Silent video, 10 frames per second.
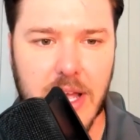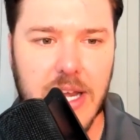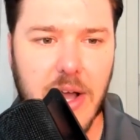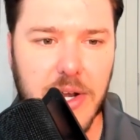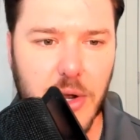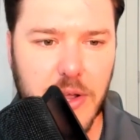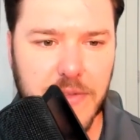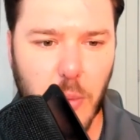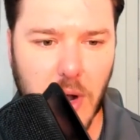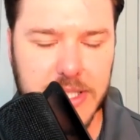Now, I know you
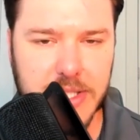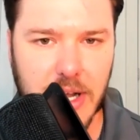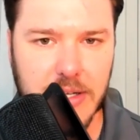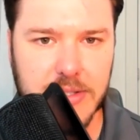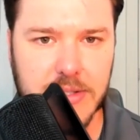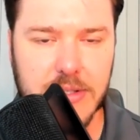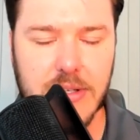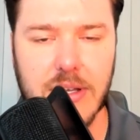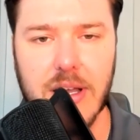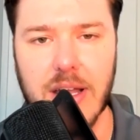have the White Sox,
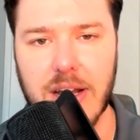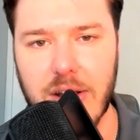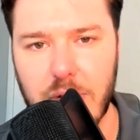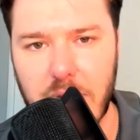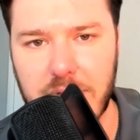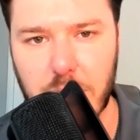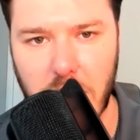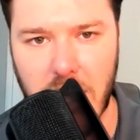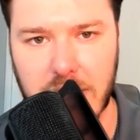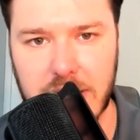and I know you have the
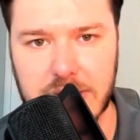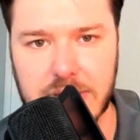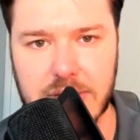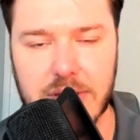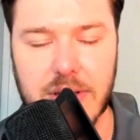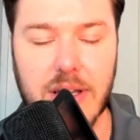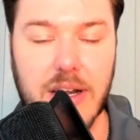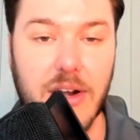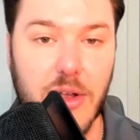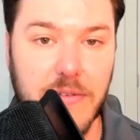Rockies,
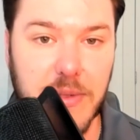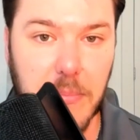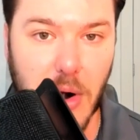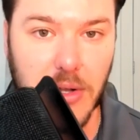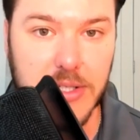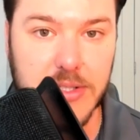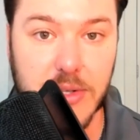and I know you have the Marlins.